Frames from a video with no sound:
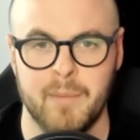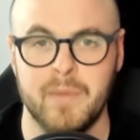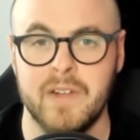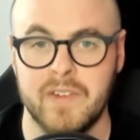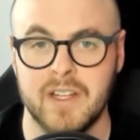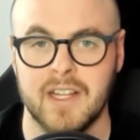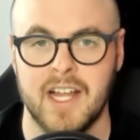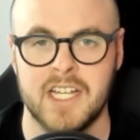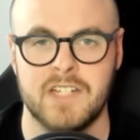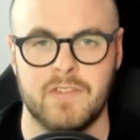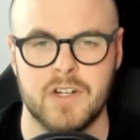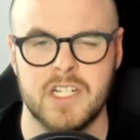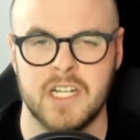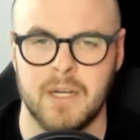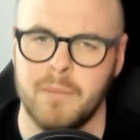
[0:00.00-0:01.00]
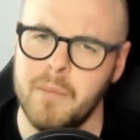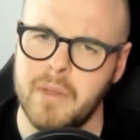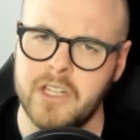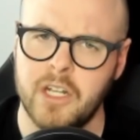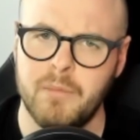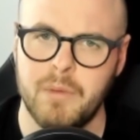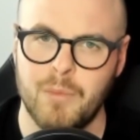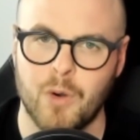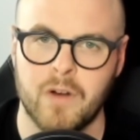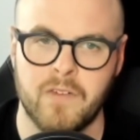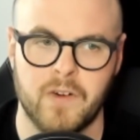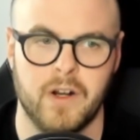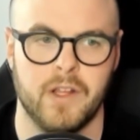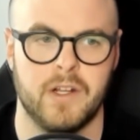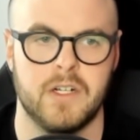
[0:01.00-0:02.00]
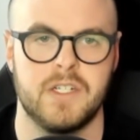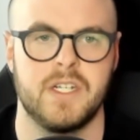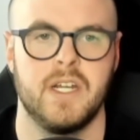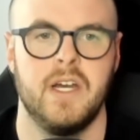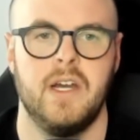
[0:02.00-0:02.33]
even less for some, a little bit more for others.